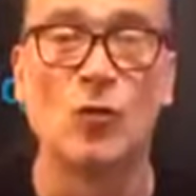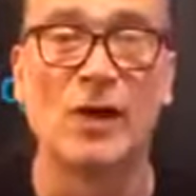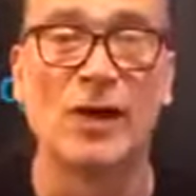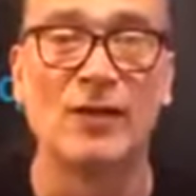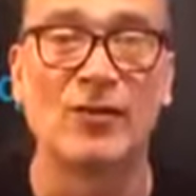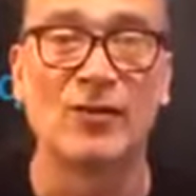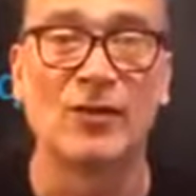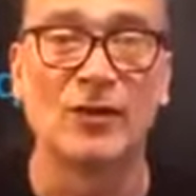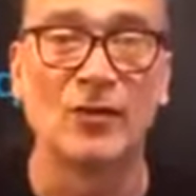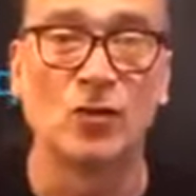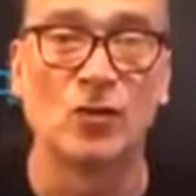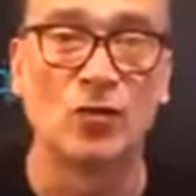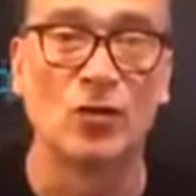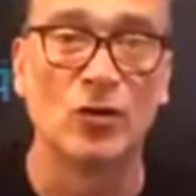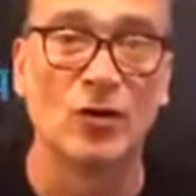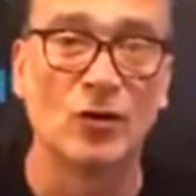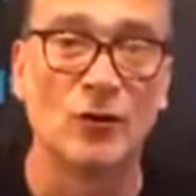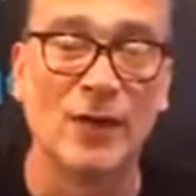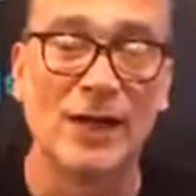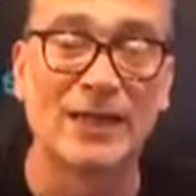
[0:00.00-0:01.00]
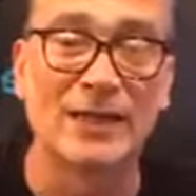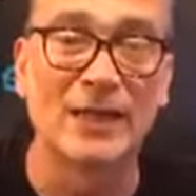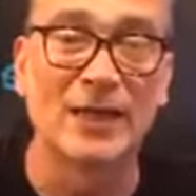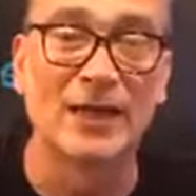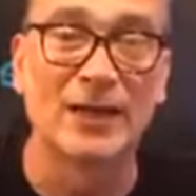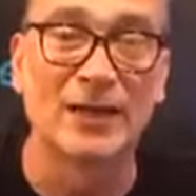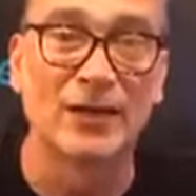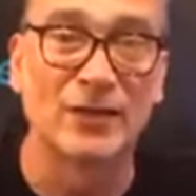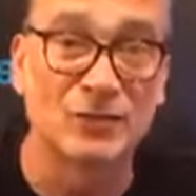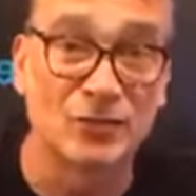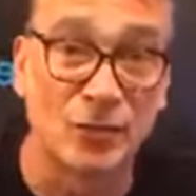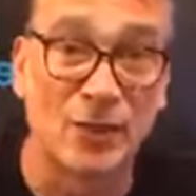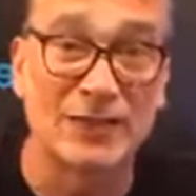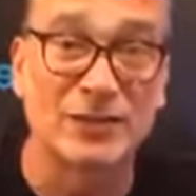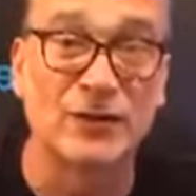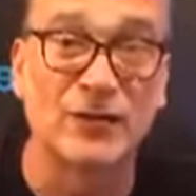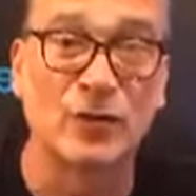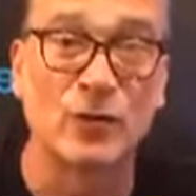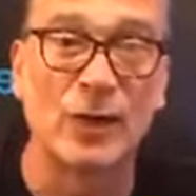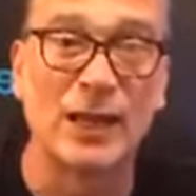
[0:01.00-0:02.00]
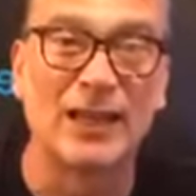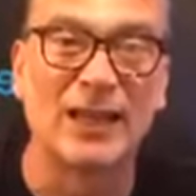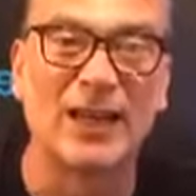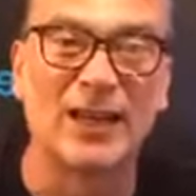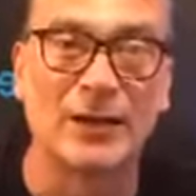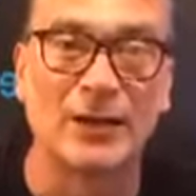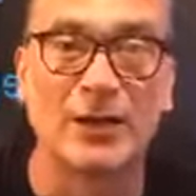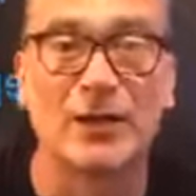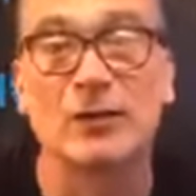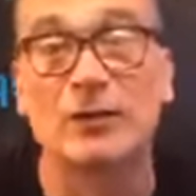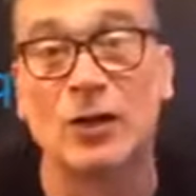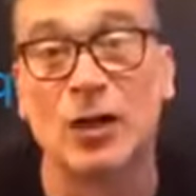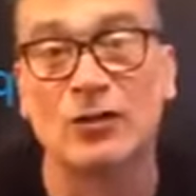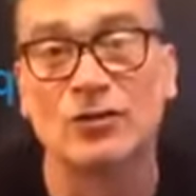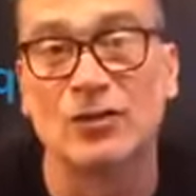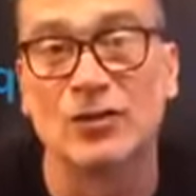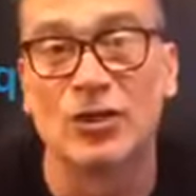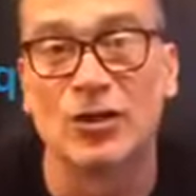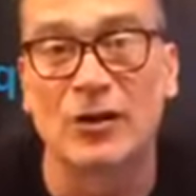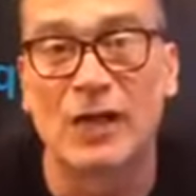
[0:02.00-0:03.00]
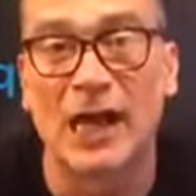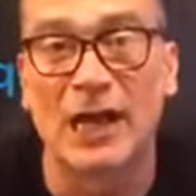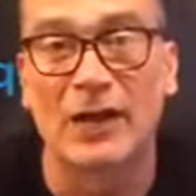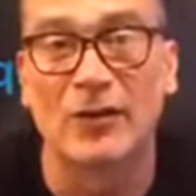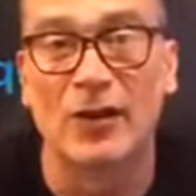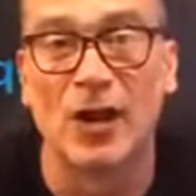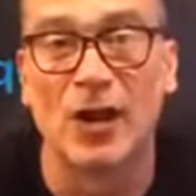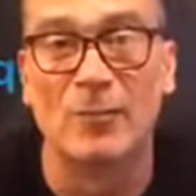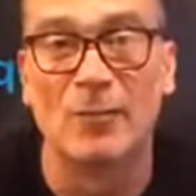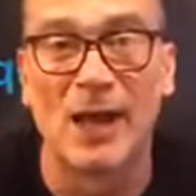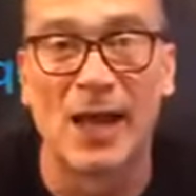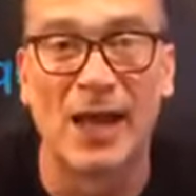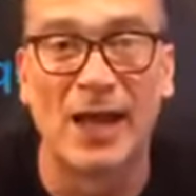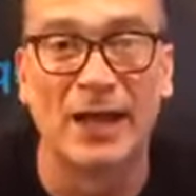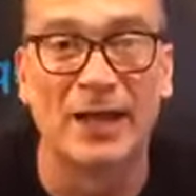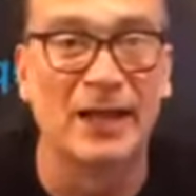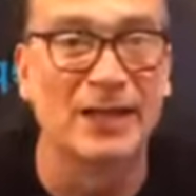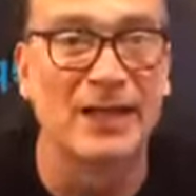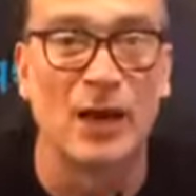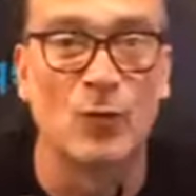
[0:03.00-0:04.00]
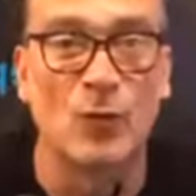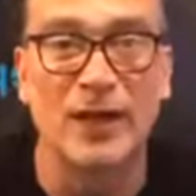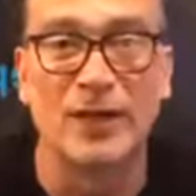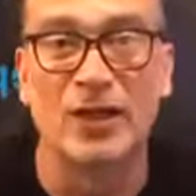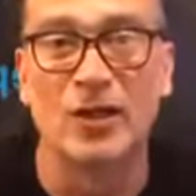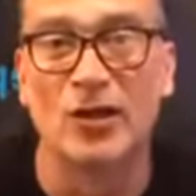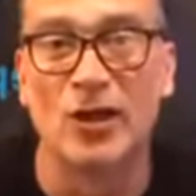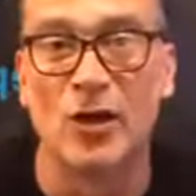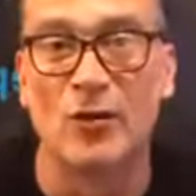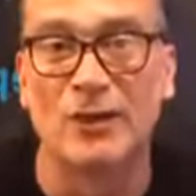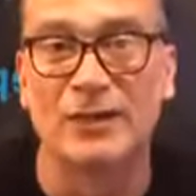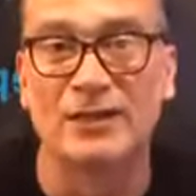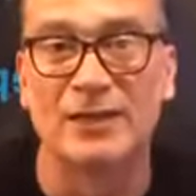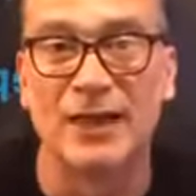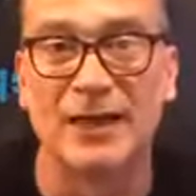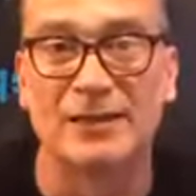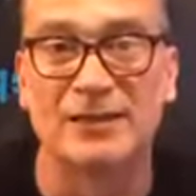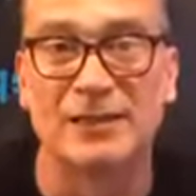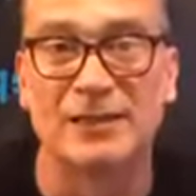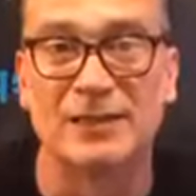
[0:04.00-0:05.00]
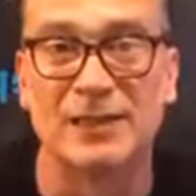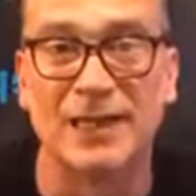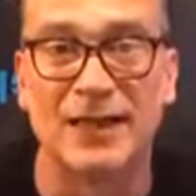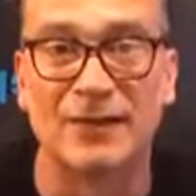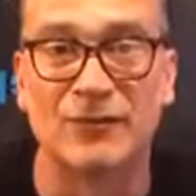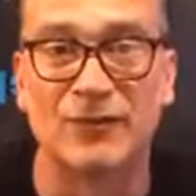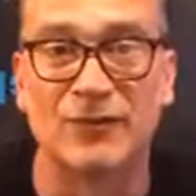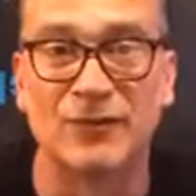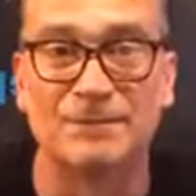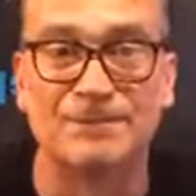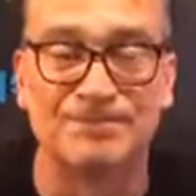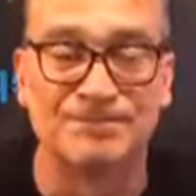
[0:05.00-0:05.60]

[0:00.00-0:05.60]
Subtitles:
with your regulator, the rest of your regulator, goes in your carry-on bag, and that way you know it's nice and safe.